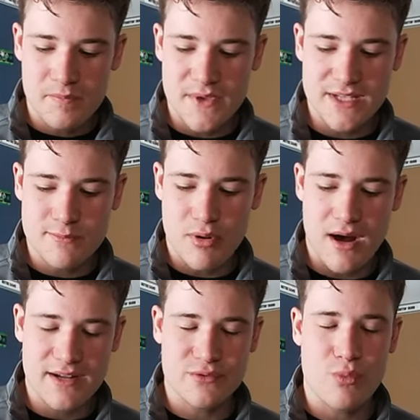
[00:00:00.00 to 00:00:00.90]
these
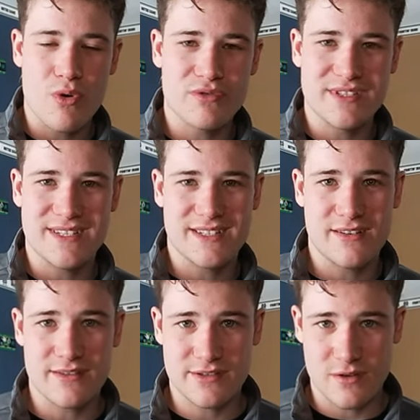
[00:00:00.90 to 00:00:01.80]
products won't stick
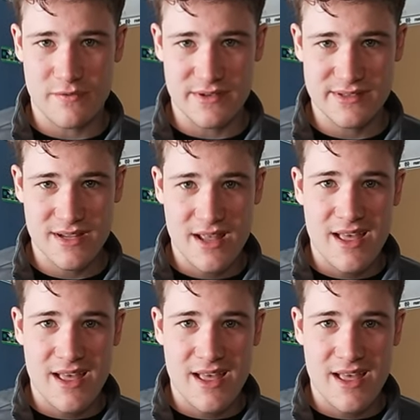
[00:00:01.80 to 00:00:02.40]
to the surface.